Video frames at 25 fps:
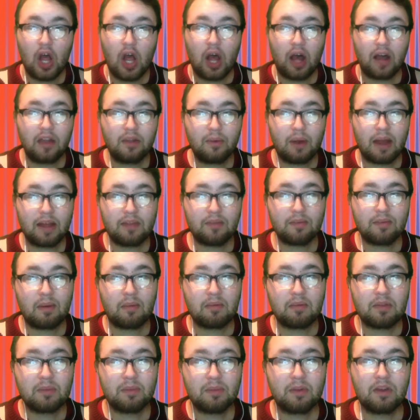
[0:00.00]
Otherwise,
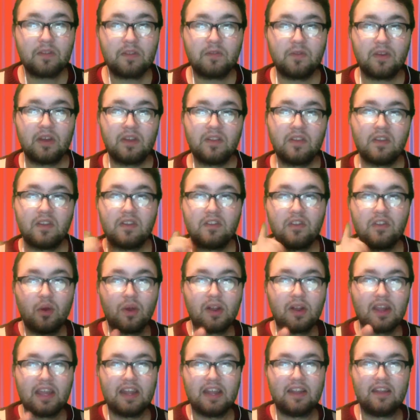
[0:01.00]
remember, the perseverance is
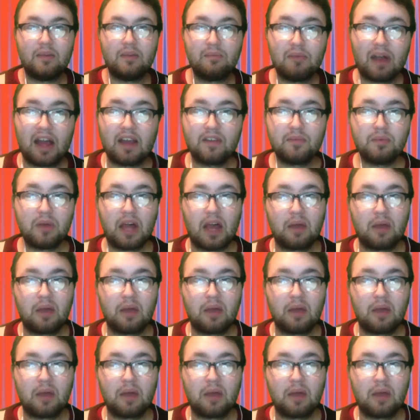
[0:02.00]
your key to the impossible.